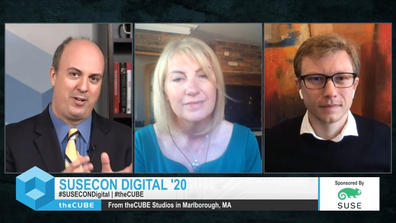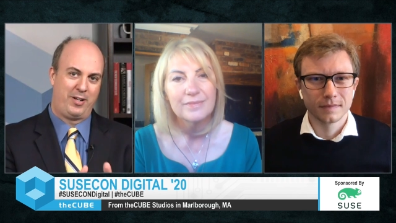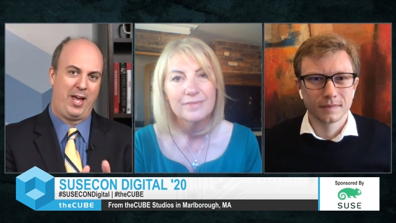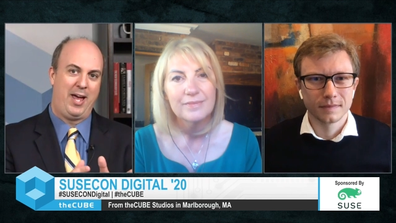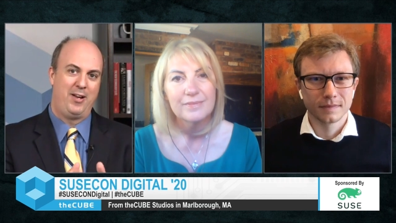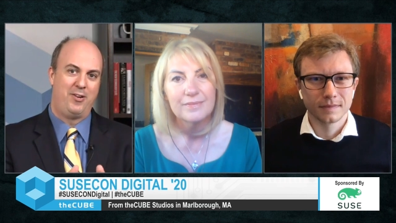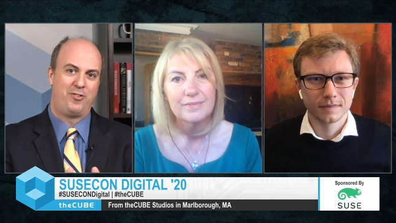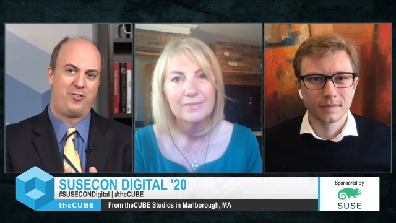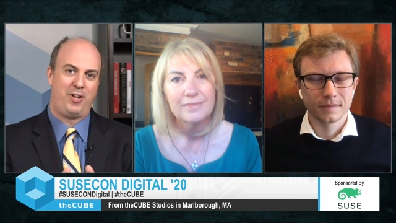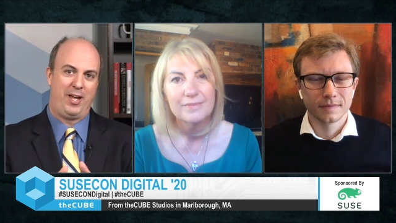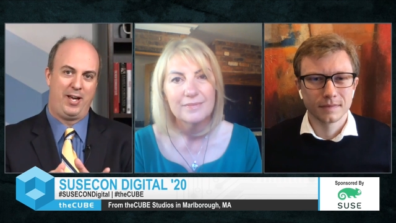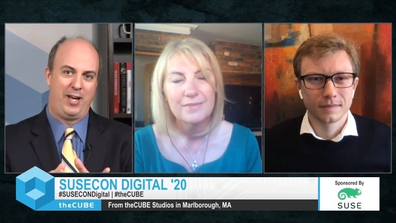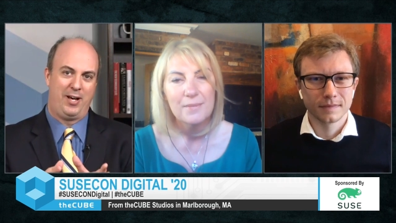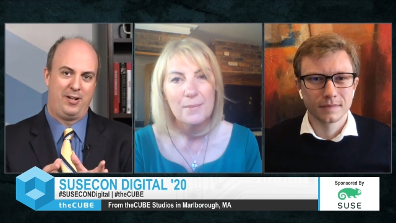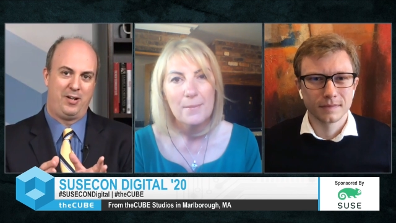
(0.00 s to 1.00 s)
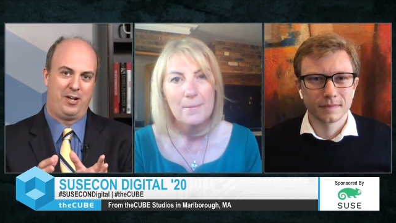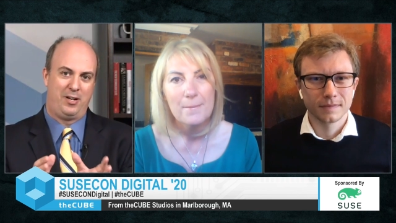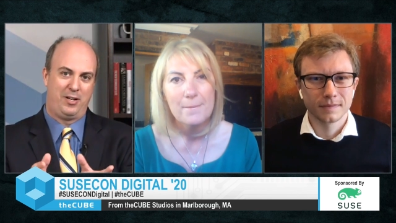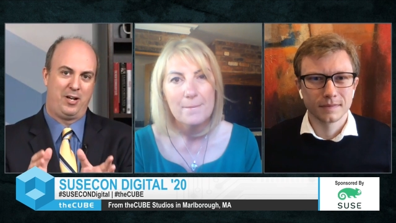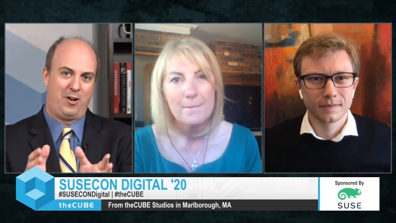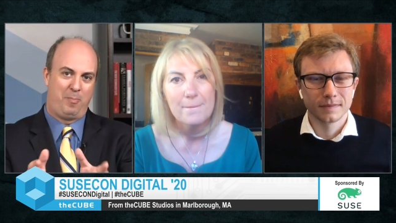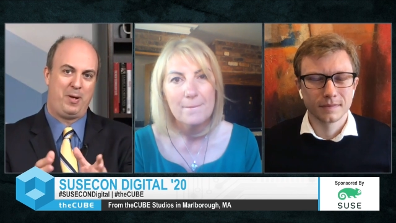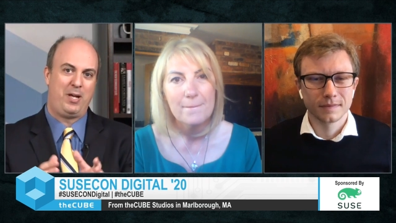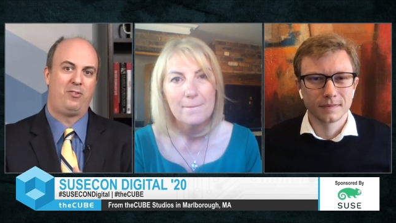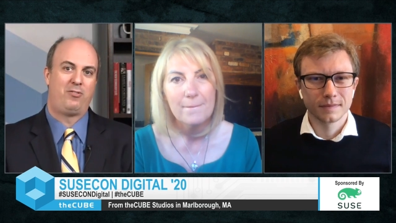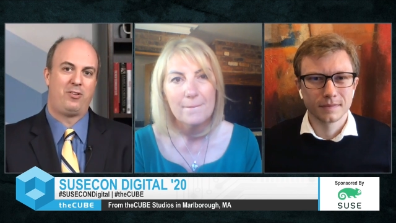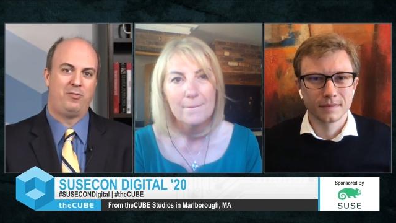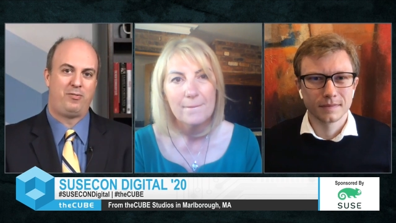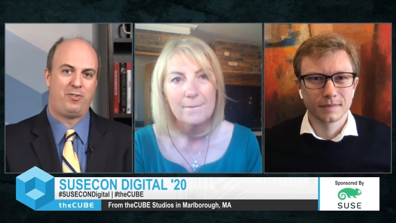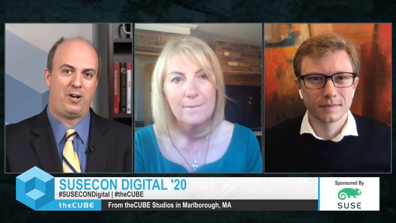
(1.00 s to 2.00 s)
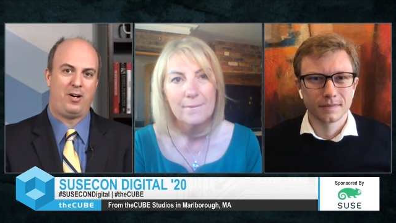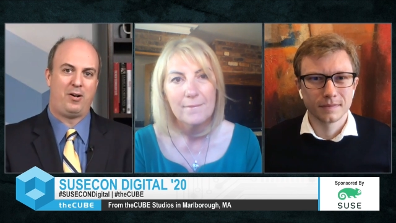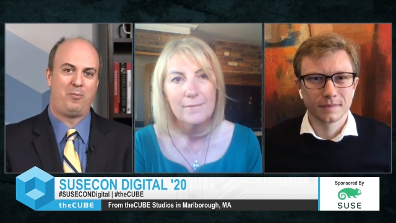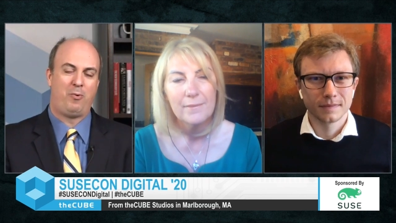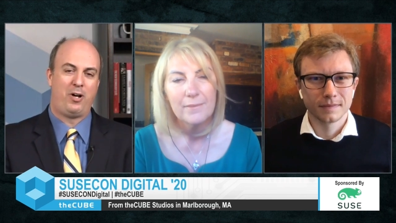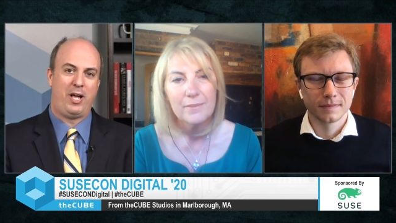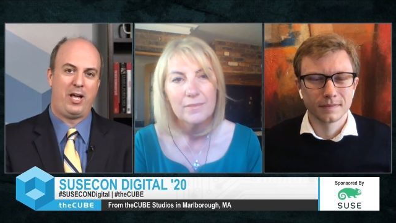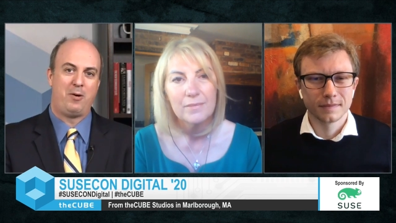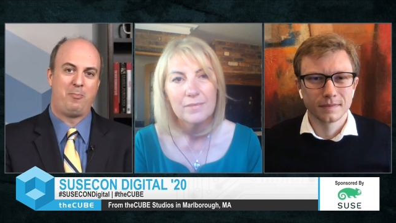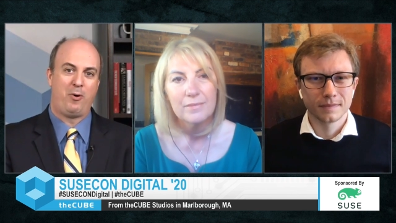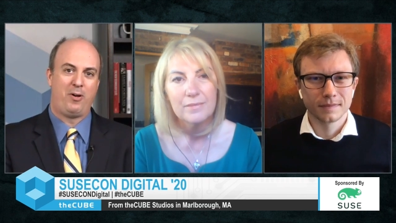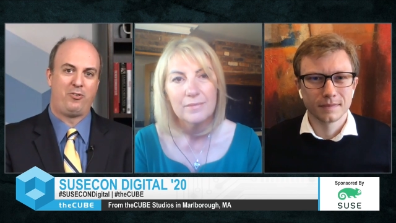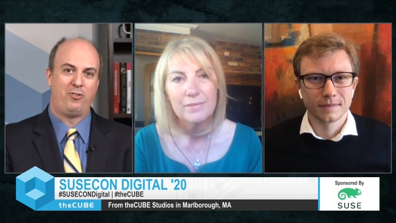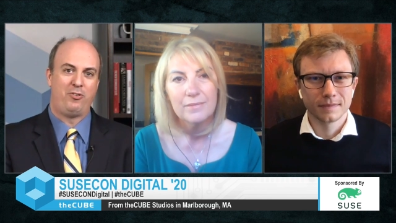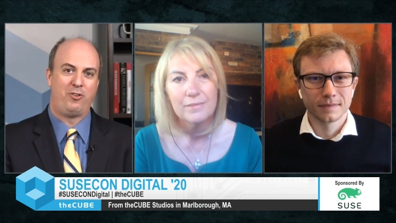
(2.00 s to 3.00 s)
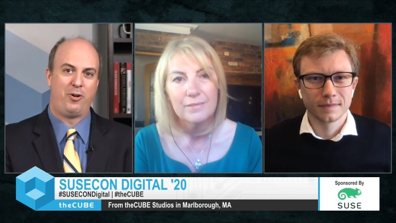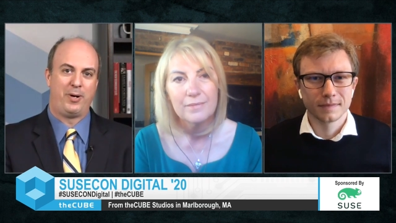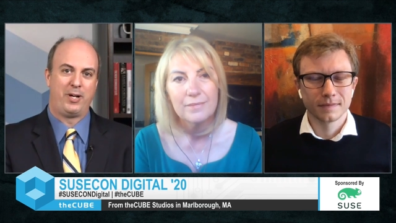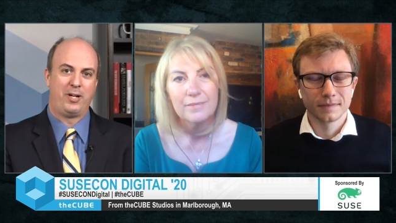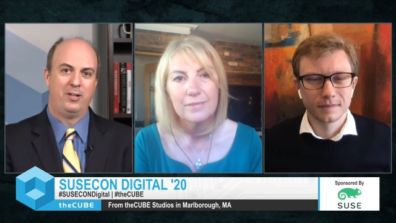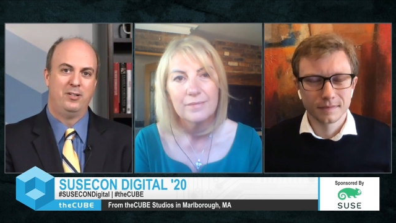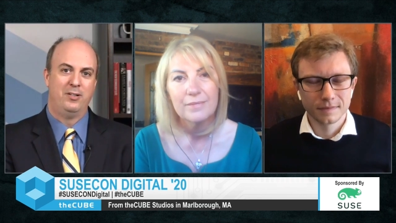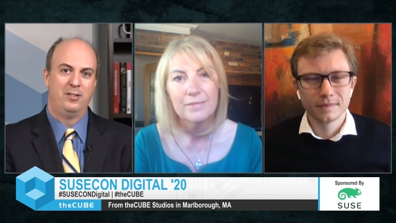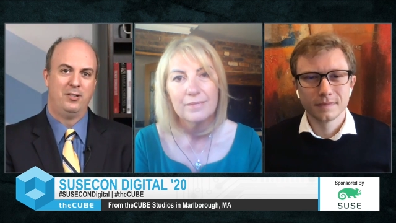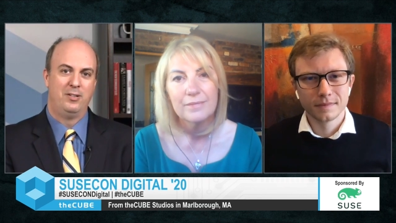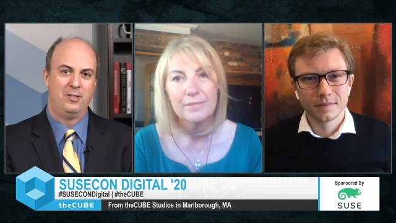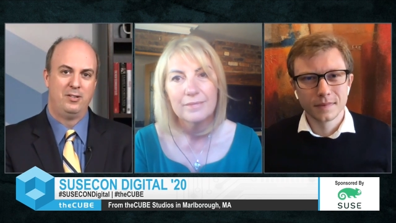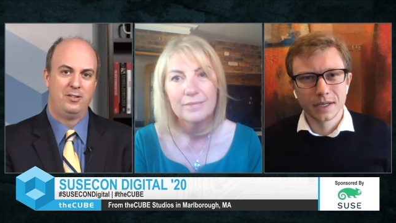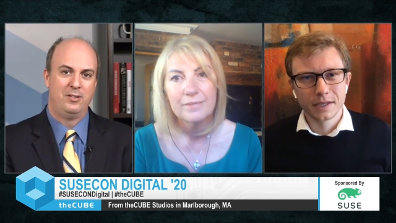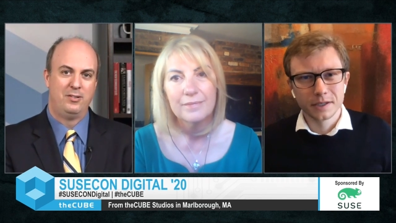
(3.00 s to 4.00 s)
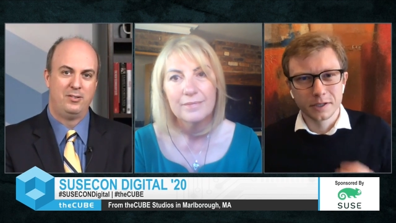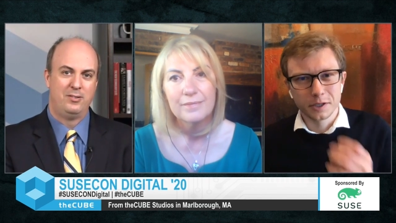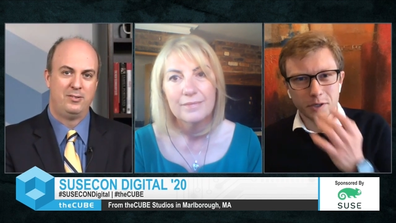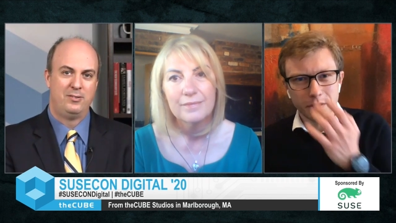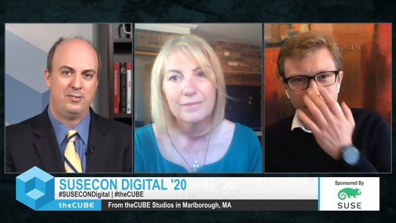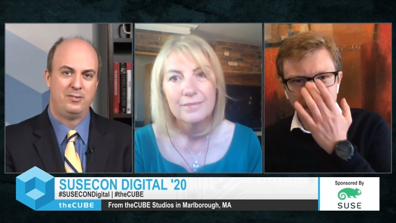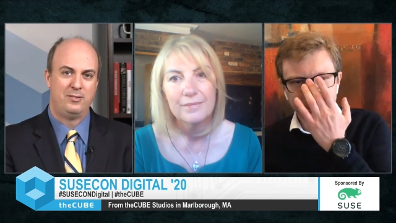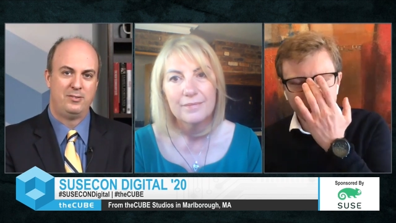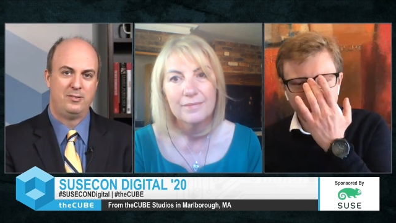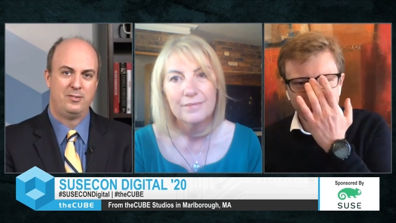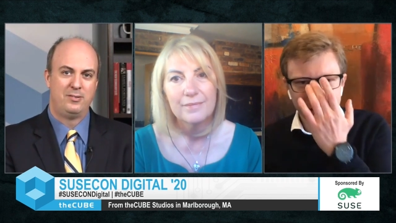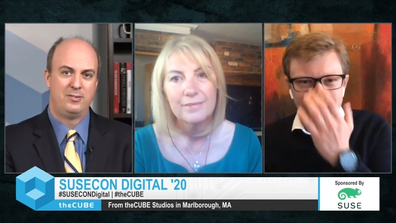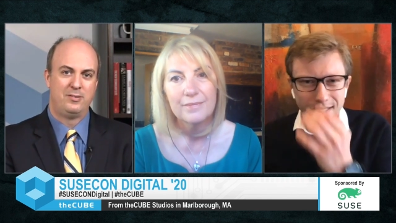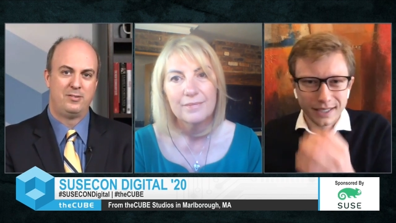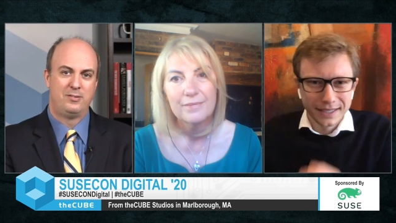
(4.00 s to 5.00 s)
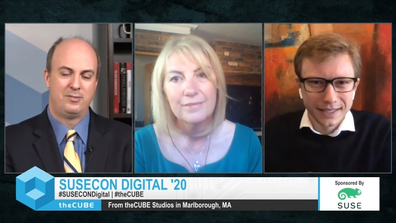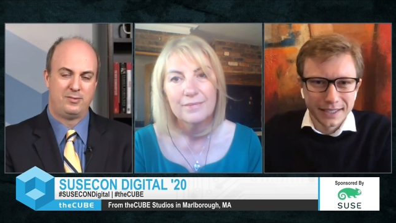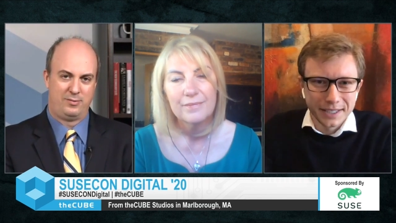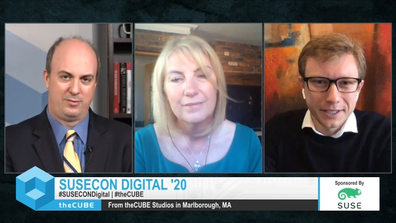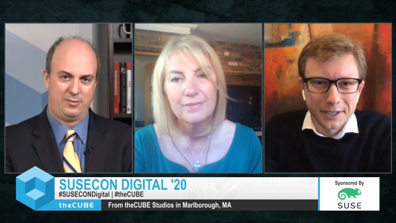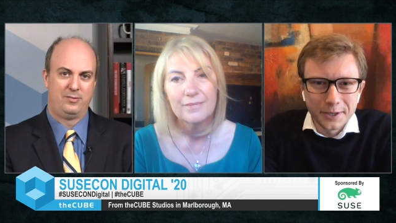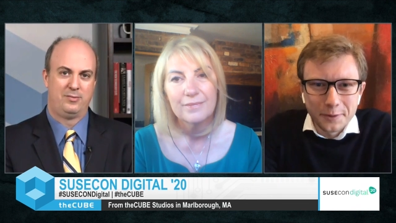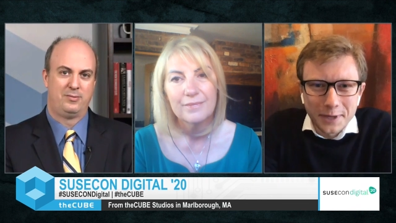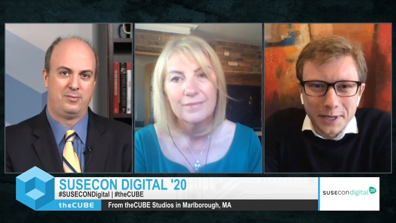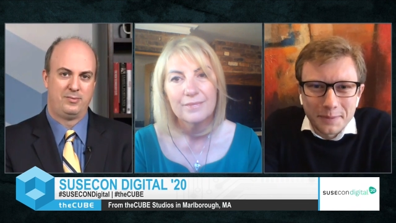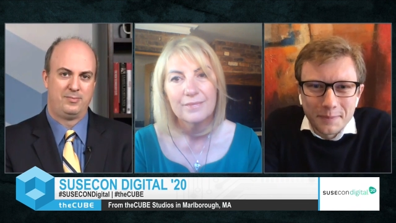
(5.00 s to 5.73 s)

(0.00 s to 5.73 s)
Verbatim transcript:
Speaker 1: engaged in you know, a piece of what AWS is doing.
Speaker 2: Sure. So